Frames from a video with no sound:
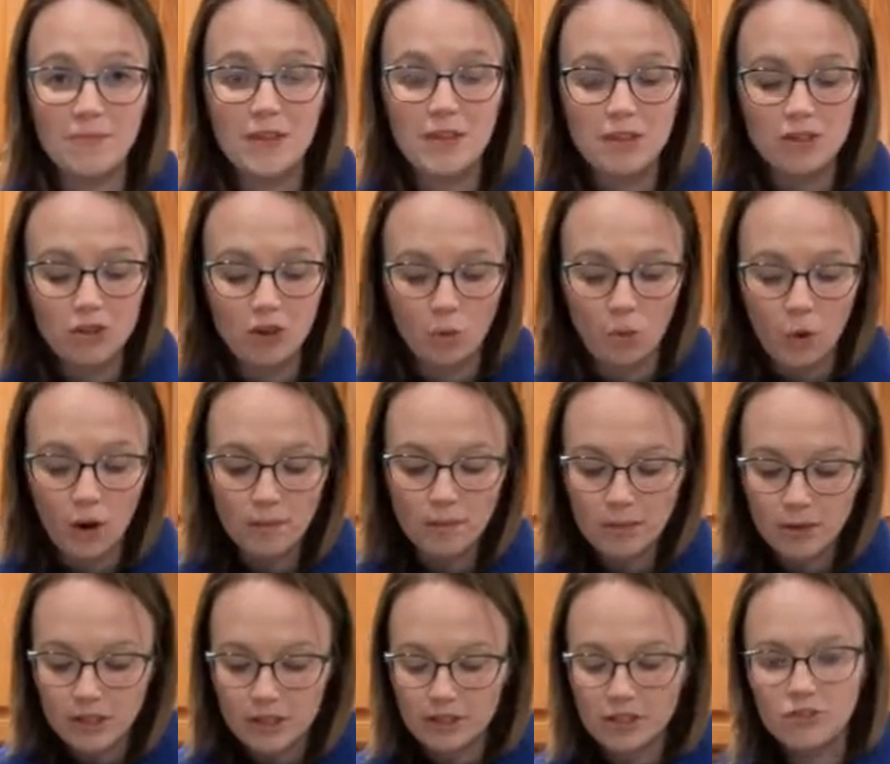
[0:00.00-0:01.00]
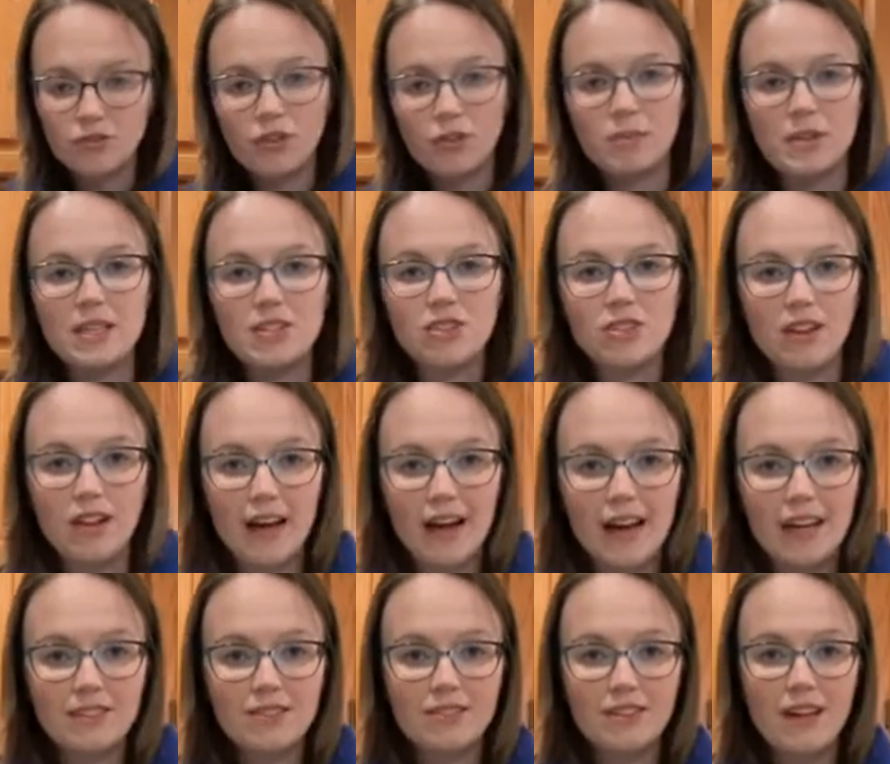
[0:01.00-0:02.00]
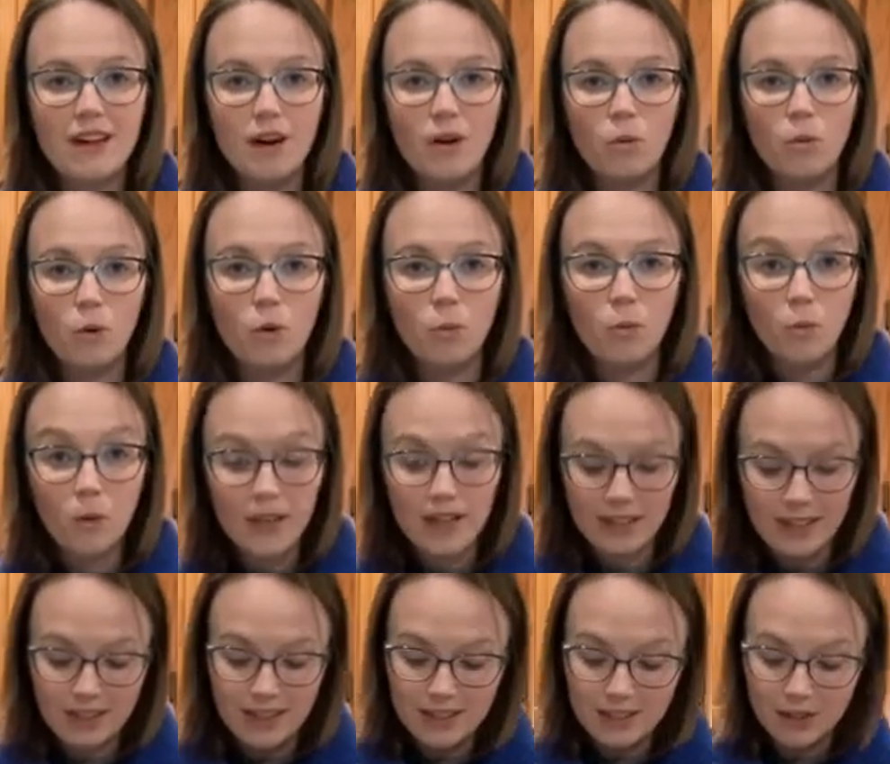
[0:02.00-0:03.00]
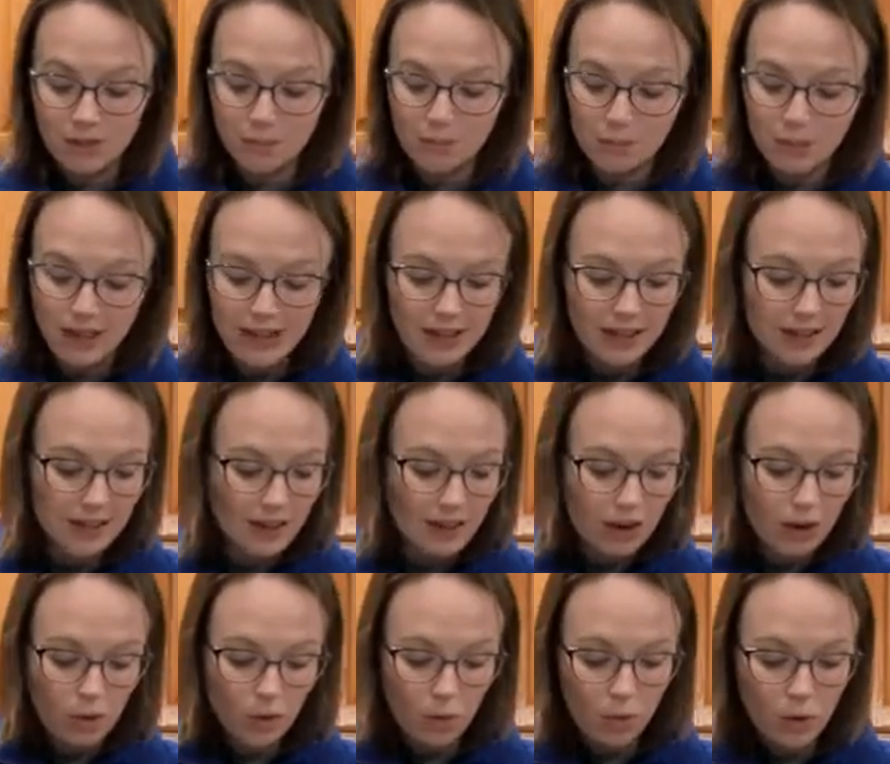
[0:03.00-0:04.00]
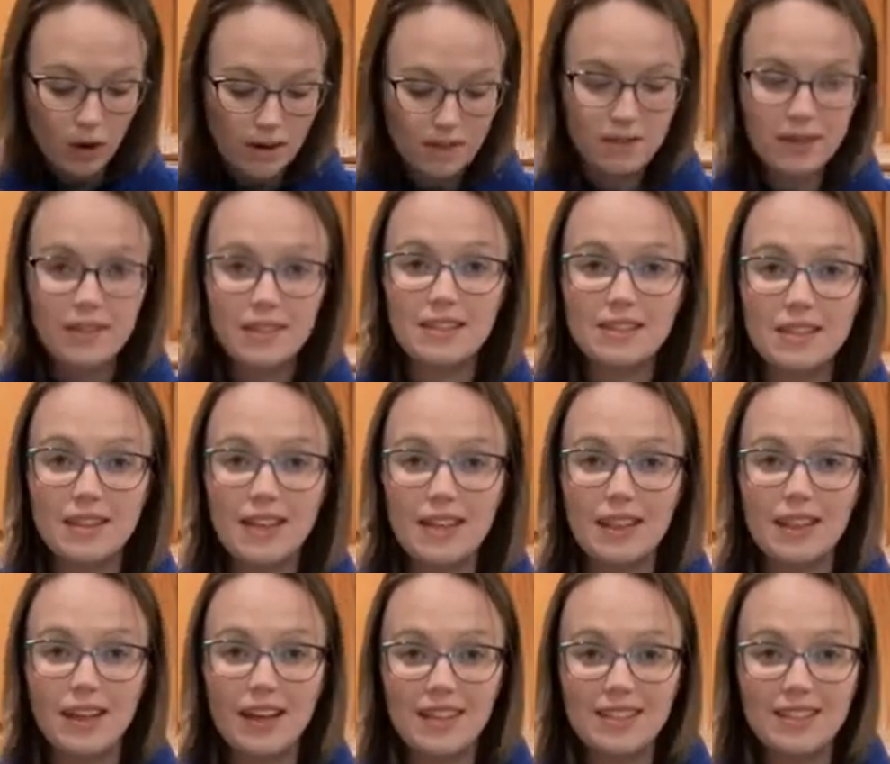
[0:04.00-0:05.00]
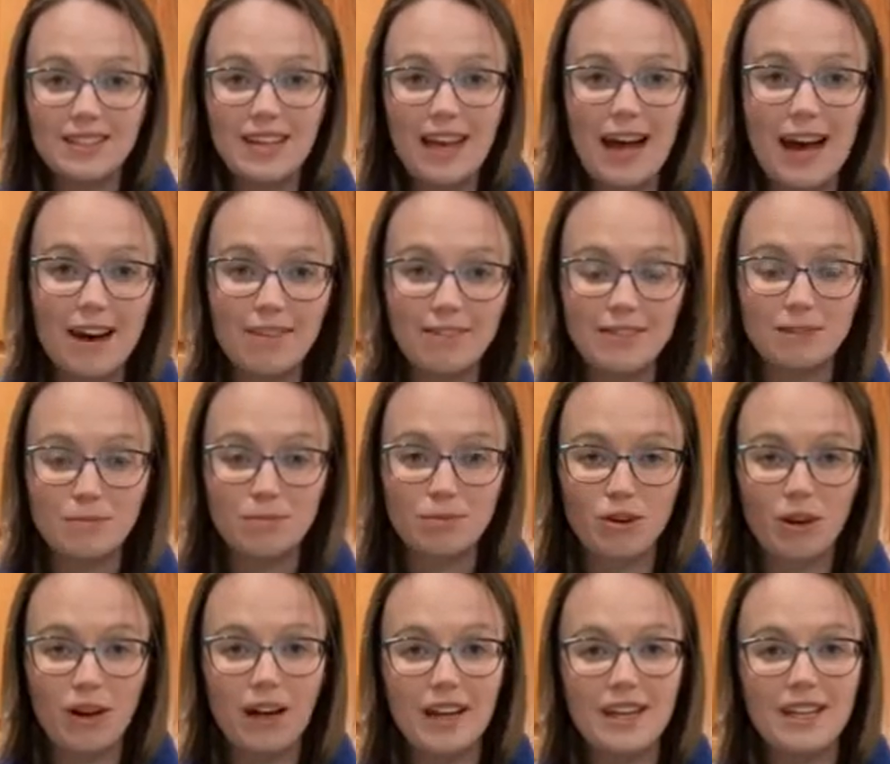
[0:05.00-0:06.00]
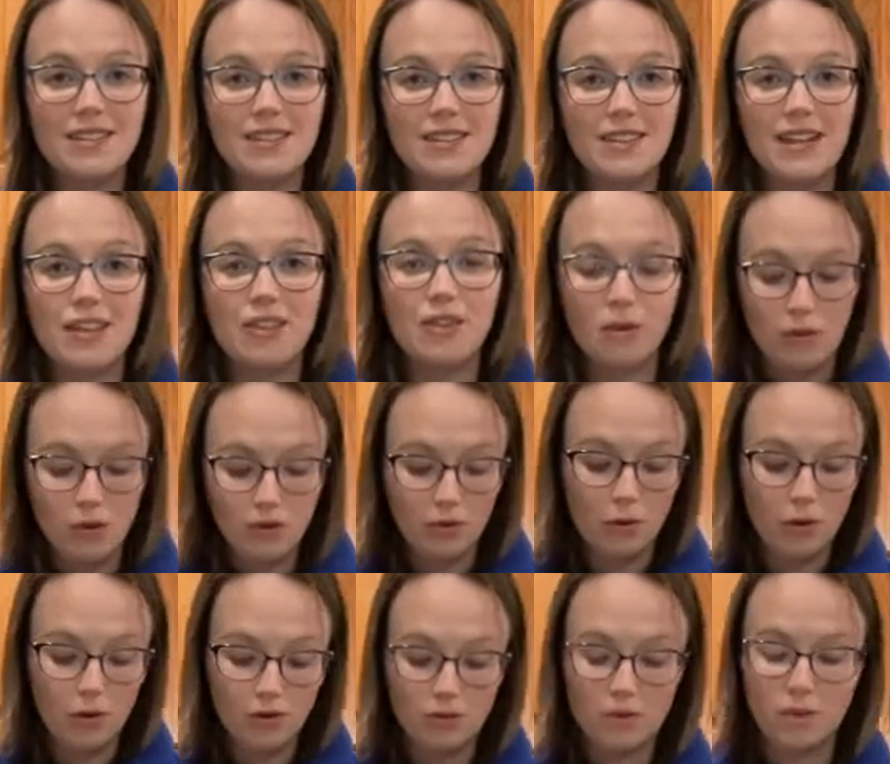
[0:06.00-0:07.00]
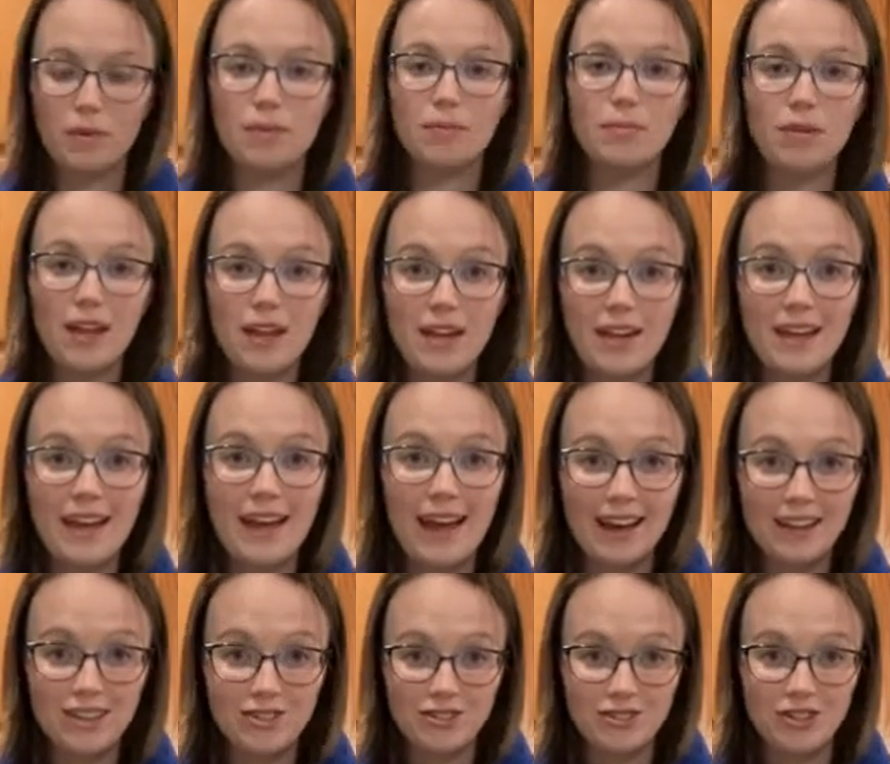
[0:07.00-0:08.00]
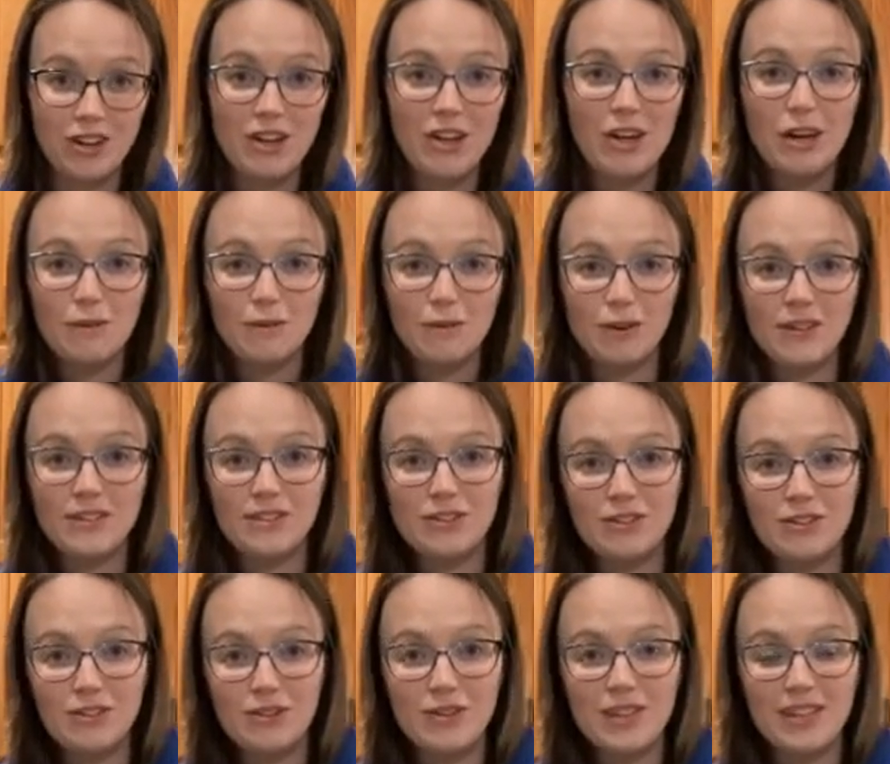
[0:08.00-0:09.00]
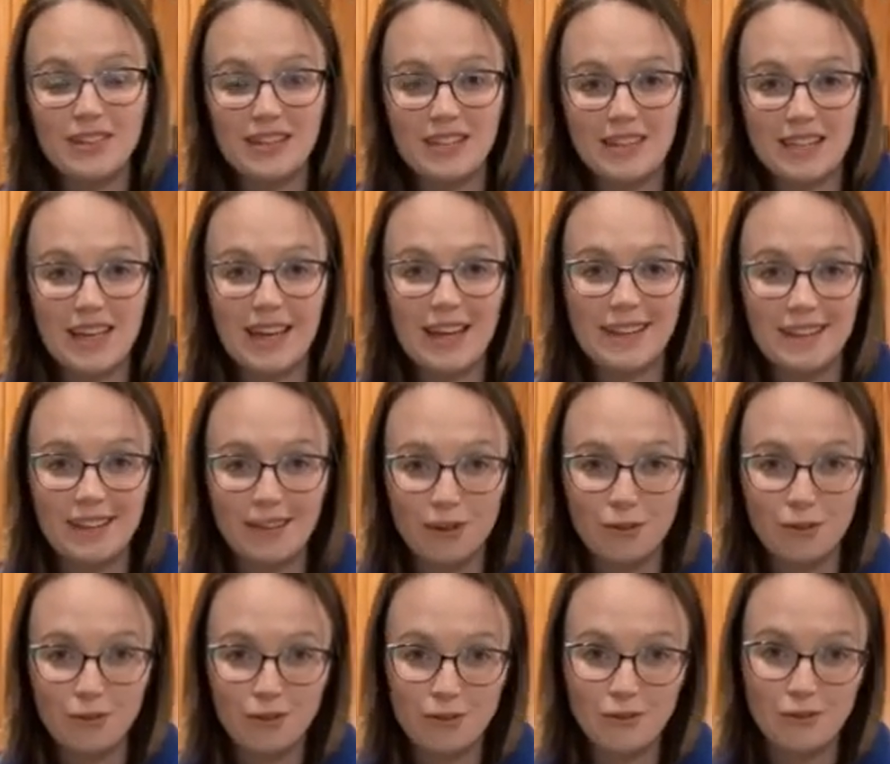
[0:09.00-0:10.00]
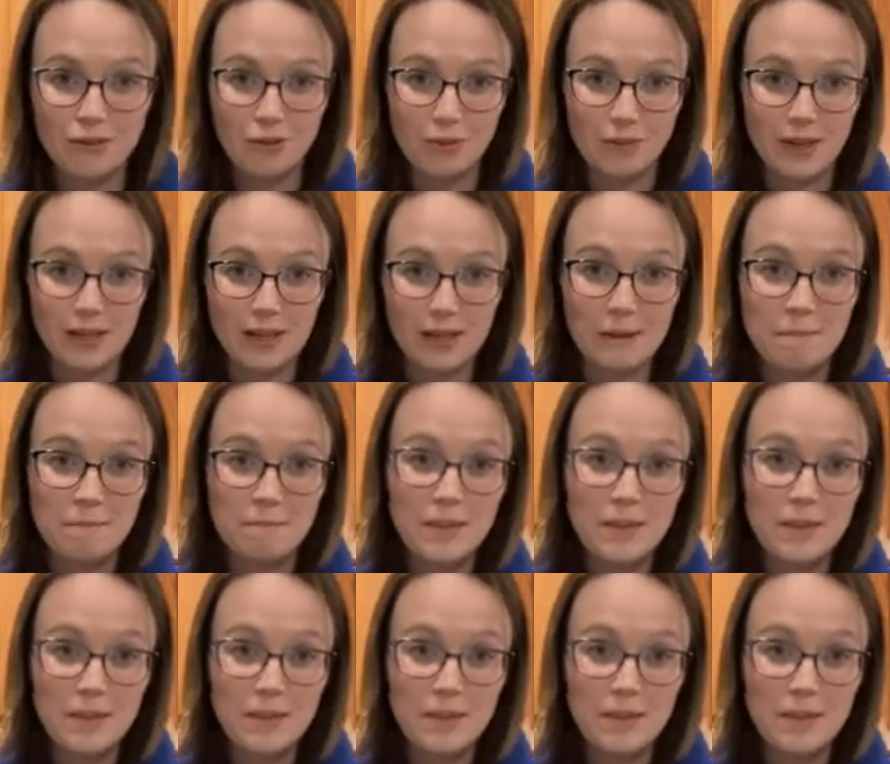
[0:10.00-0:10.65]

So one person from each class will win to pick one of these that they'd like to have as a prize, and then there, of course, will be plenty extra for us to do this again in a future week.